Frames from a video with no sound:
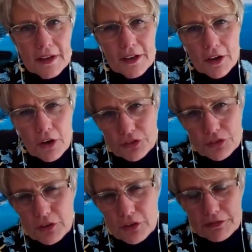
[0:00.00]
It
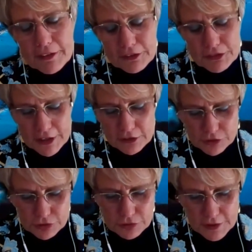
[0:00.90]
also, I found
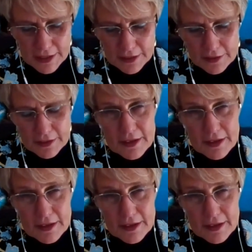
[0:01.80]
out too that